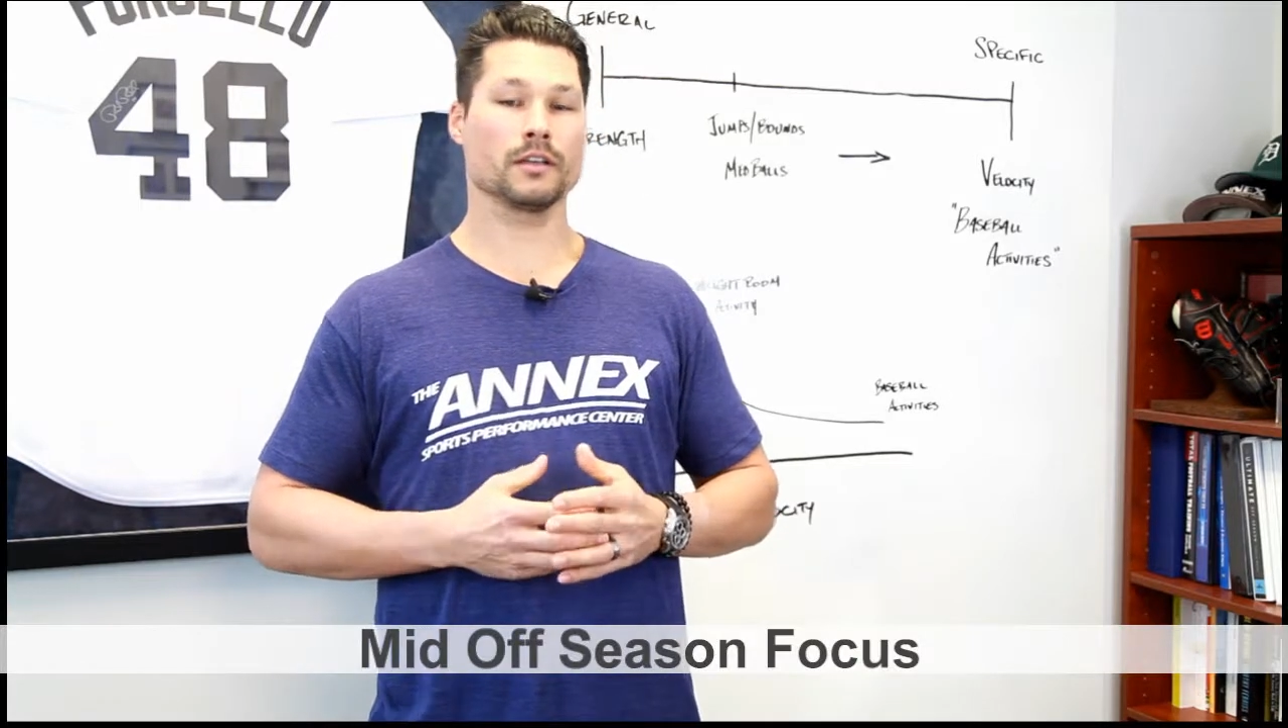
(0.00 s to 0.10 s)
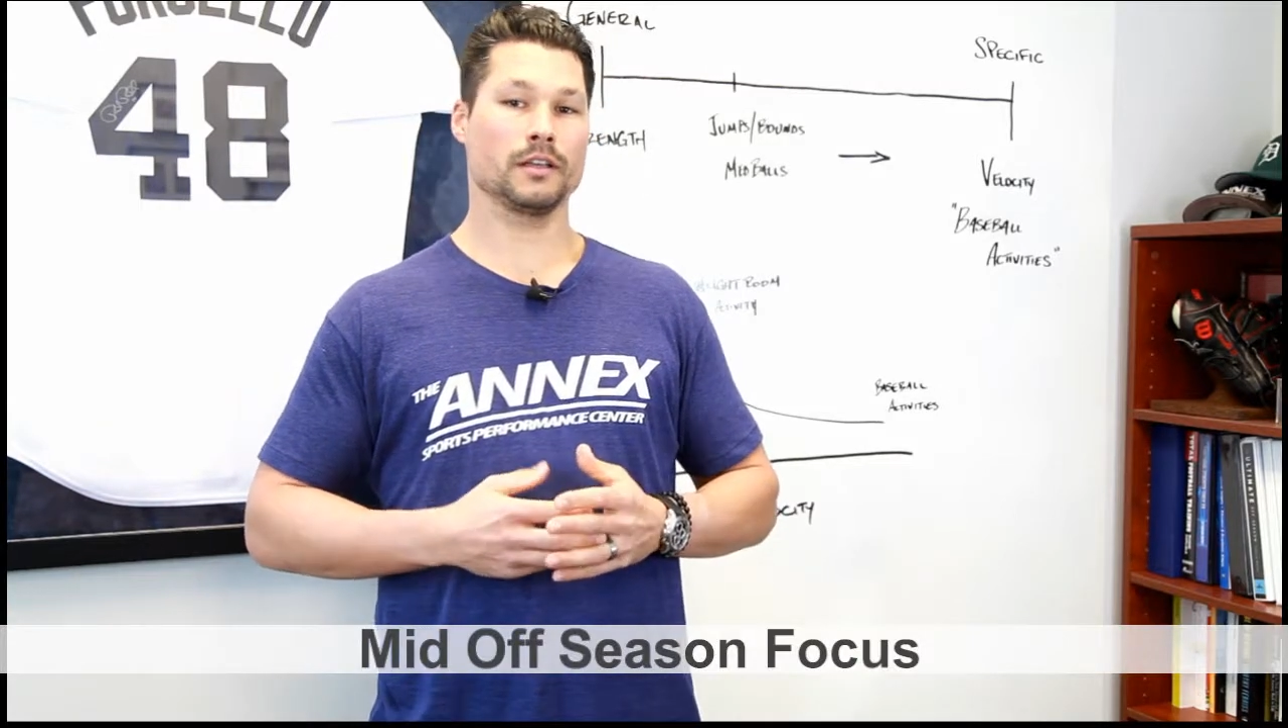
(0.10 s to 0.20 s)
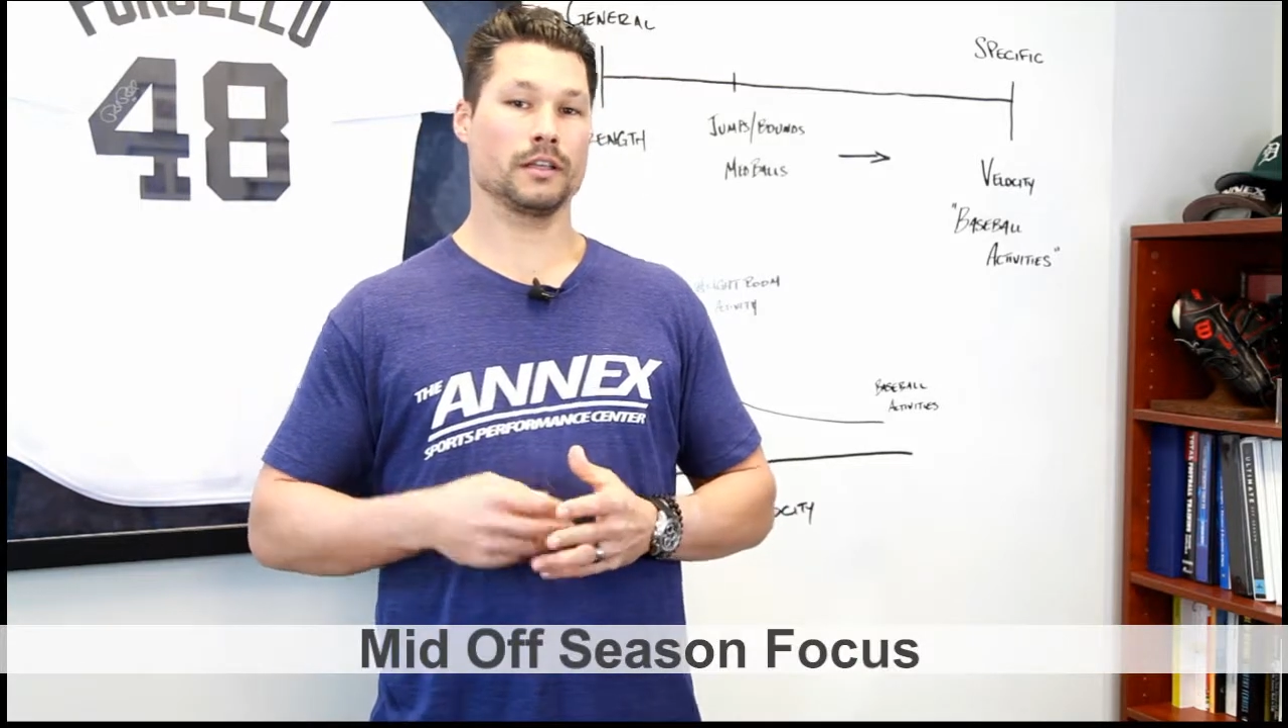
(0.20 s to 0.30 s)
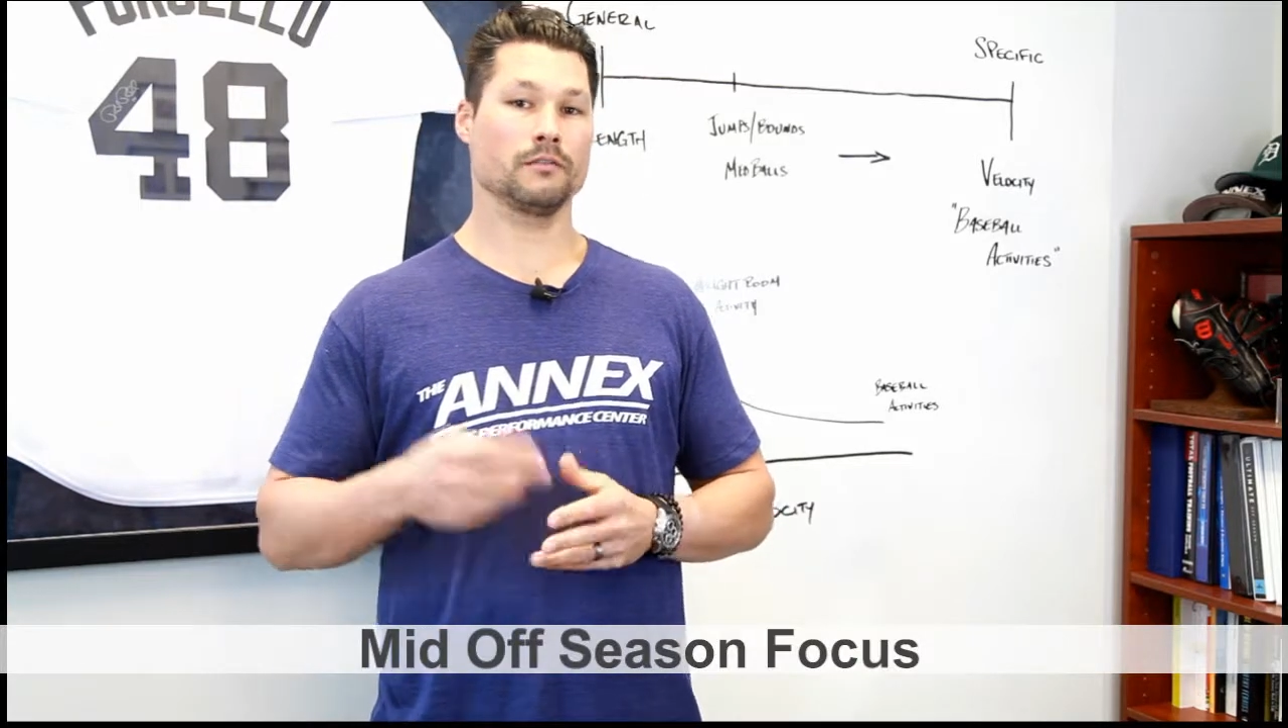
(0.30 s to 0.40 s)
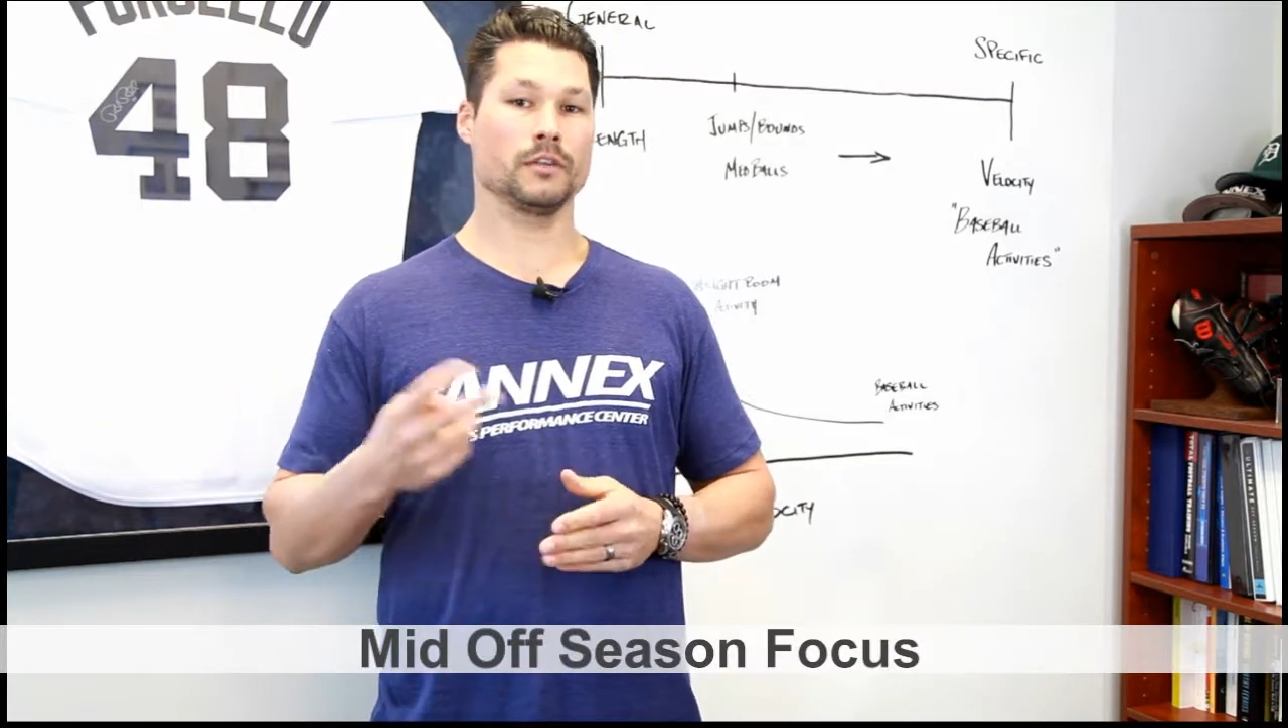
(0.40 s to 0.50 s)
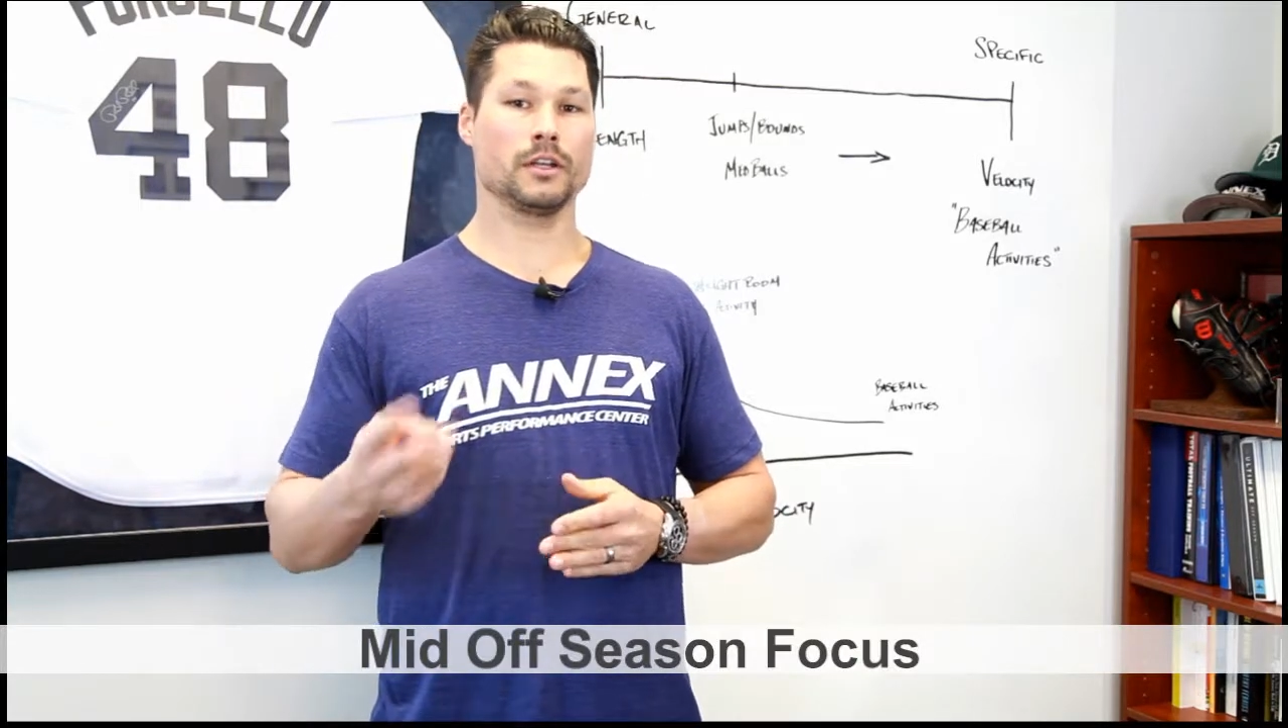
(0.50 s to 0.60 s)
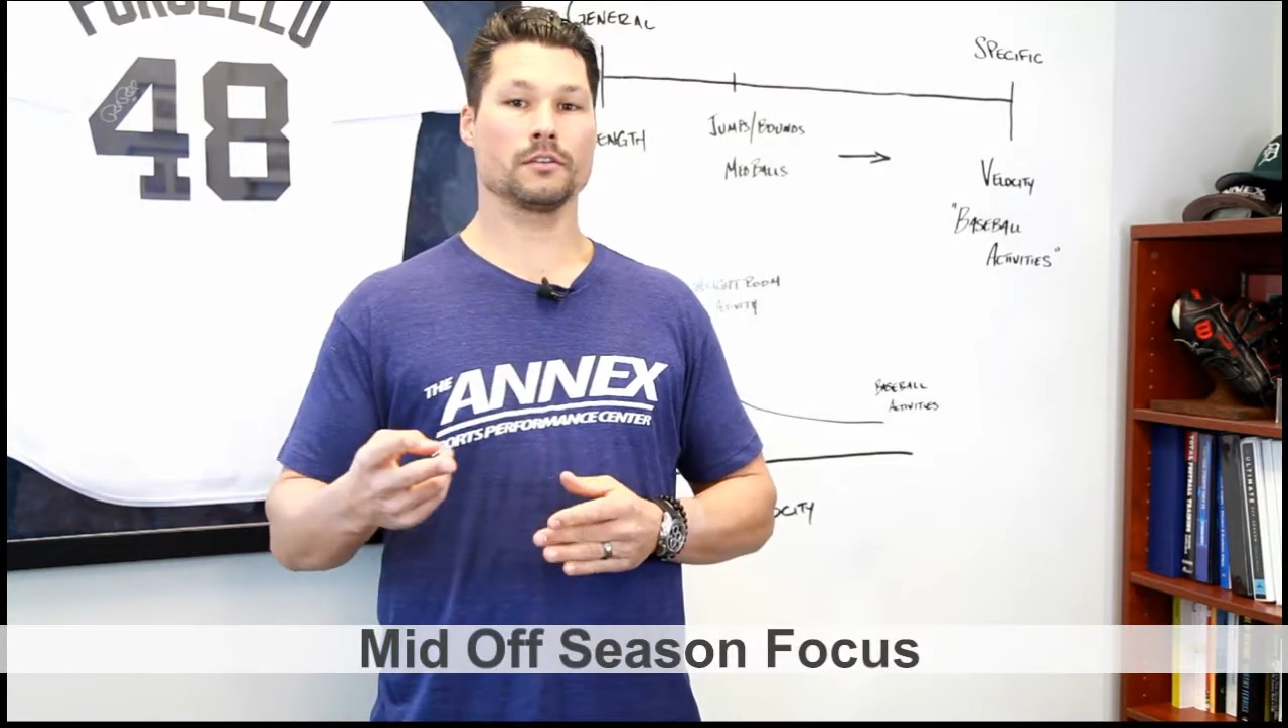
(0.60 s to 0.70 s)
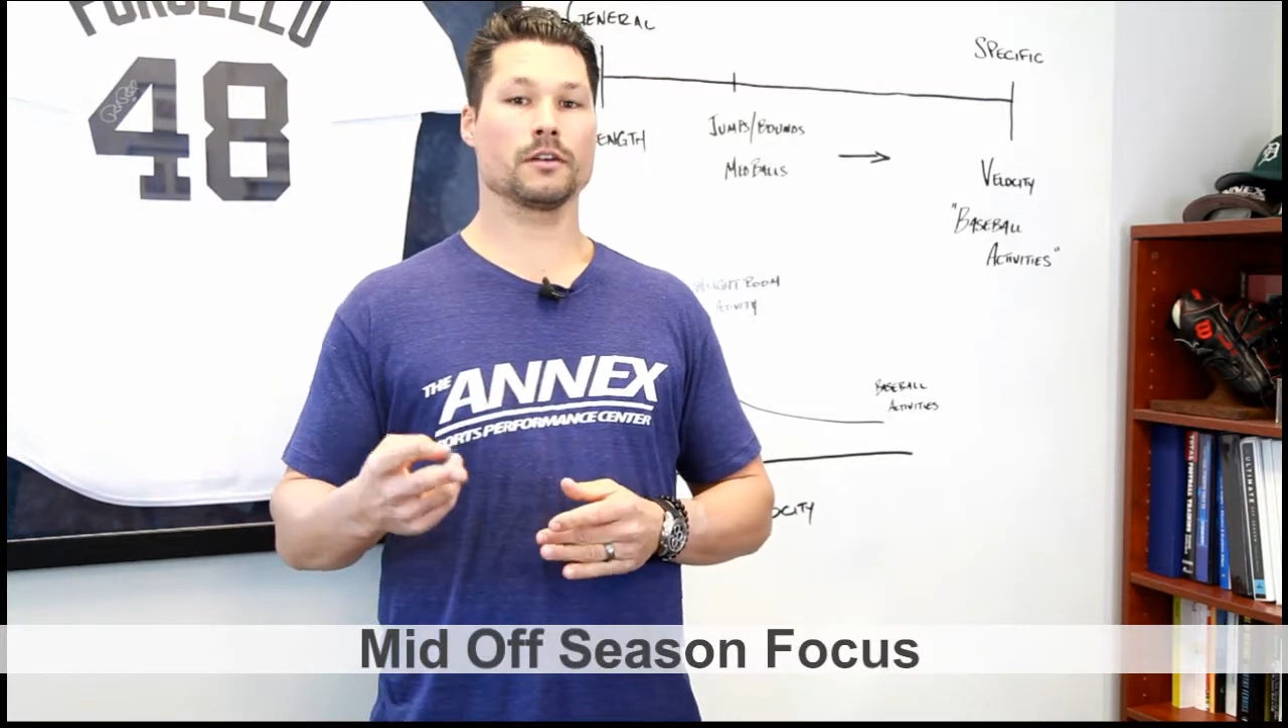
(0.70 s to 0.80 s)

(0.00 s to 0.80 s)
in video